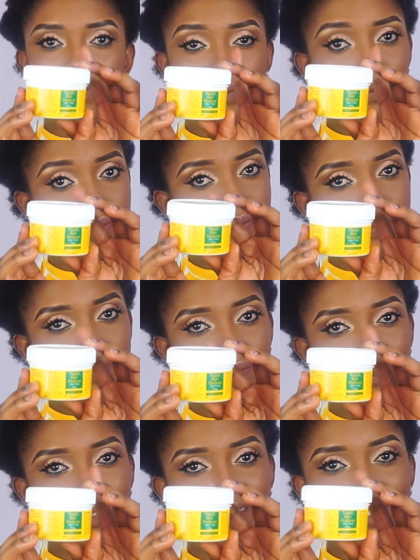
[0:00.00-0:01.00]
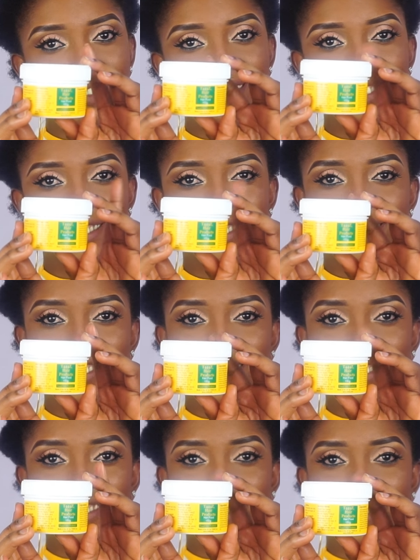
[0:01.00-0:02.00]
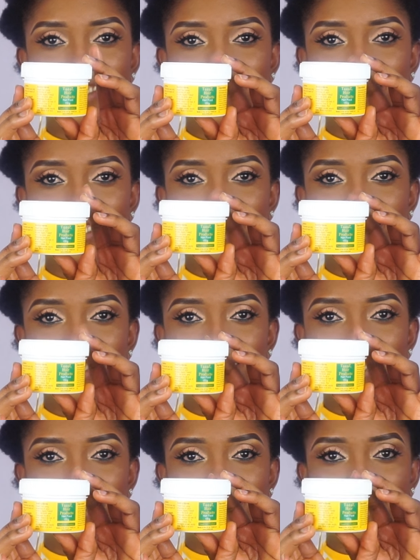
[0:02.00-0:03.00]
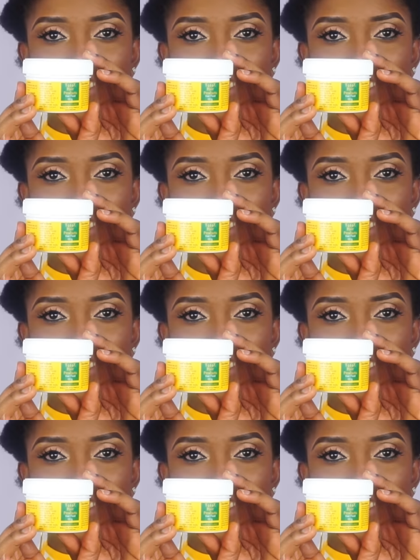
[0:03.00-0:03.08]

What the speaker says: Now I'll be going in with this A44 hair